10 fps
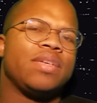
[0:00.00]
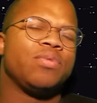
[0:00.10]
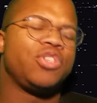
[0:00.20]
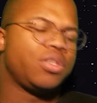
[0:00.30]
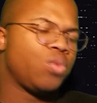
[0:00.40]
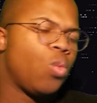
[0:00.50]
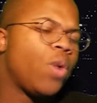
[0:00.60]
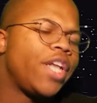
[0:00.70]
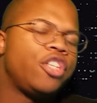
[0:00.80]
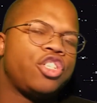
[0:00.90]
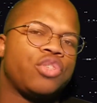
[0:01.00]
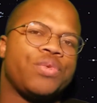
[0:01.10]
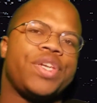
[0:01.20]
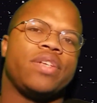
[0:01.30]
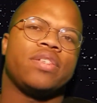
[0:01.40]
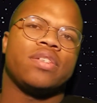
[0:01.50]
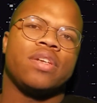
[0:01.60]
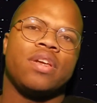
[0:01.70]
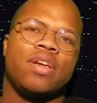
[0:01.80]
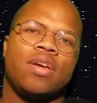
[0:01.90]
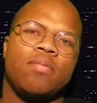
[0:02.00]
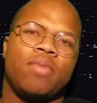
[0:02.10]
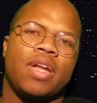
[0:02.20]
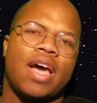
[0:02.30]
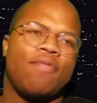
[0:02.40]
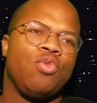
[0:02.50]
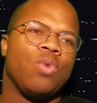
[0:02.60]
It was just white streaks. But I've